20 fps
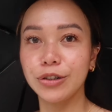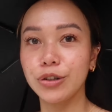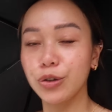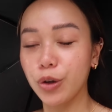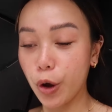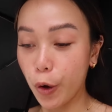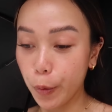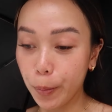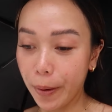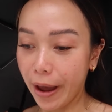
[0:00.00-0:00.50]
to
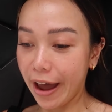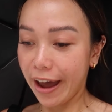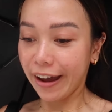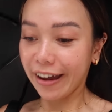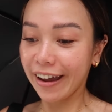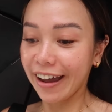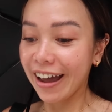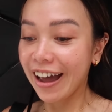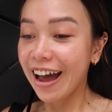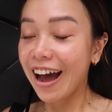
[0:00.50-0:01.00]
go
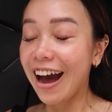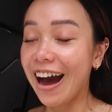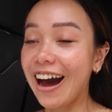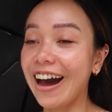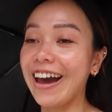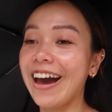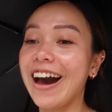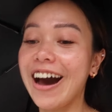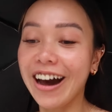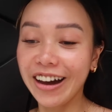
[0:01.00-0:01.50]
back.
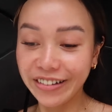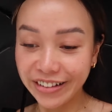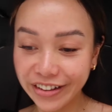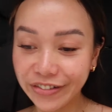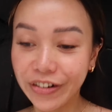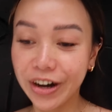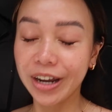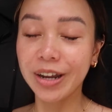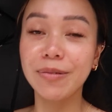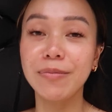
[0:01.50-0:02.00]
I highly
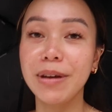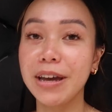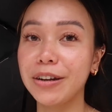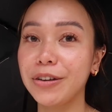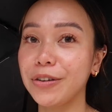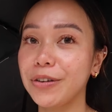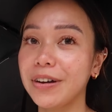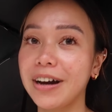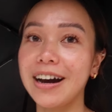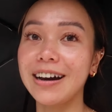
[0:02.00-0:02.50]

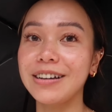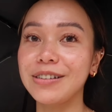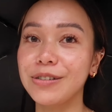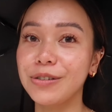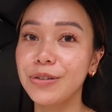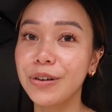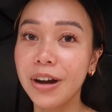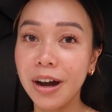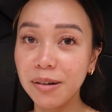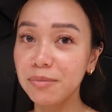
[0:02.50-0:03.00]
recommend you guys
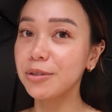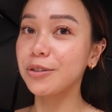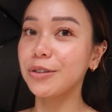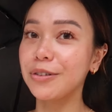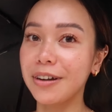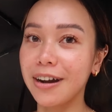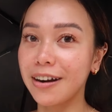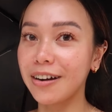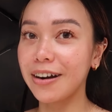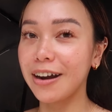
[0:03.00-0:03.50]
to come to
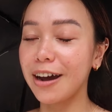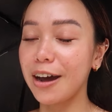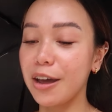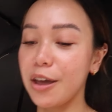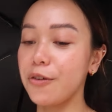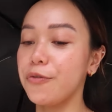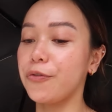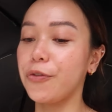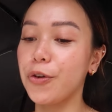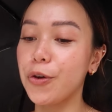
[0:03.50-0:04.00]
Nara
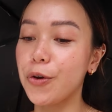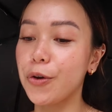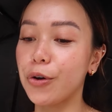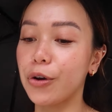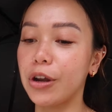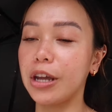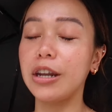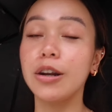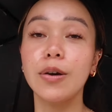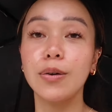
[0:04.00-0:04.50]
if you're
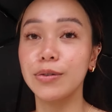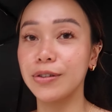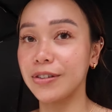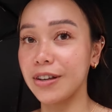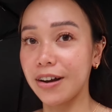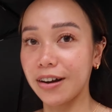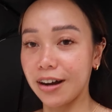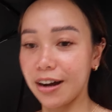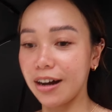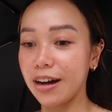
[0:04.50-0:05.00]
in
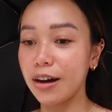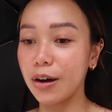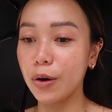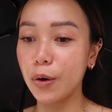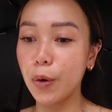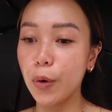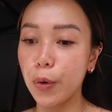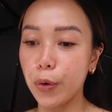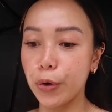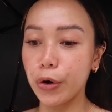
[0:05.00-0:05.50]
Osaka
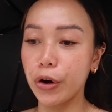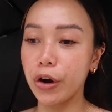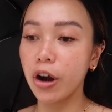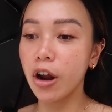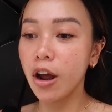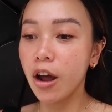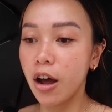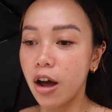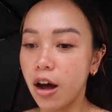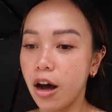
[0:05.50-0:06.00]
or
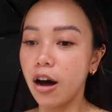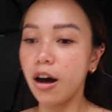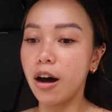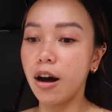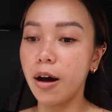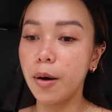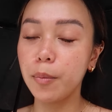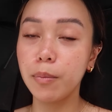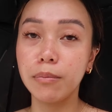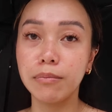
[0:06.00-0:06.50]

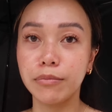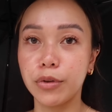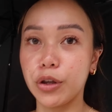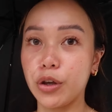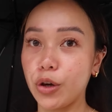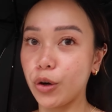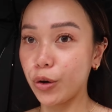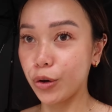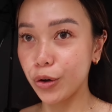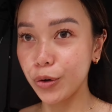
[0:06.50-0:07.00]
um,
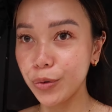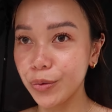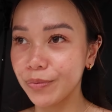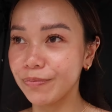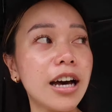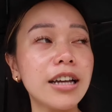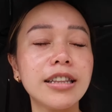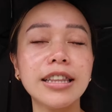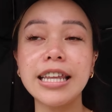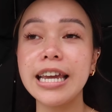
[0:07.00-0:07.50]
Kyoto.
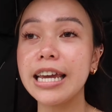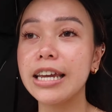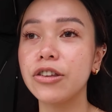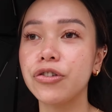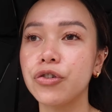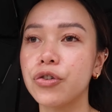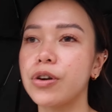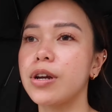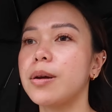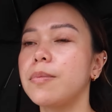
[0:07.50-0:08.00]
A day
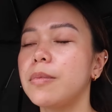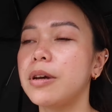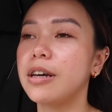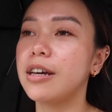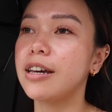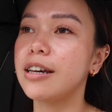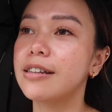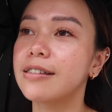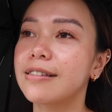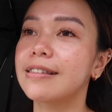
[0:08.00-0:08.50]
trip
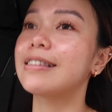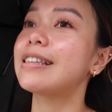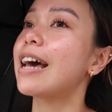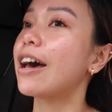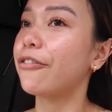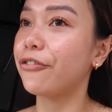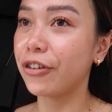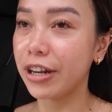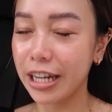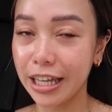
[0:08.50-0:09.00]
is
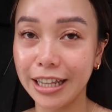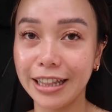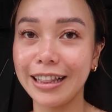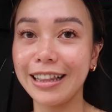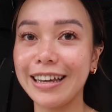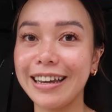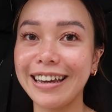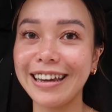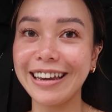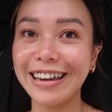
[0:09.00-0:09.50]

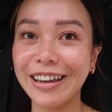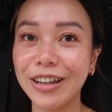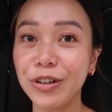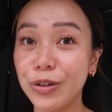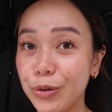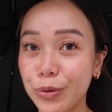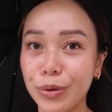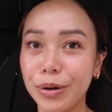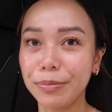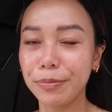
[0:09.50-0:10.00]
definitely
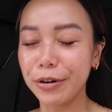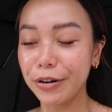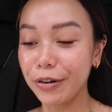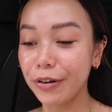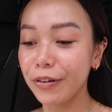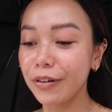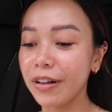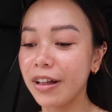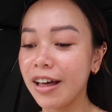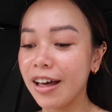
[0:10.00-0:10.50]

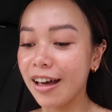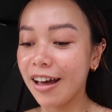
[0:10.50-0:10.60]
doable.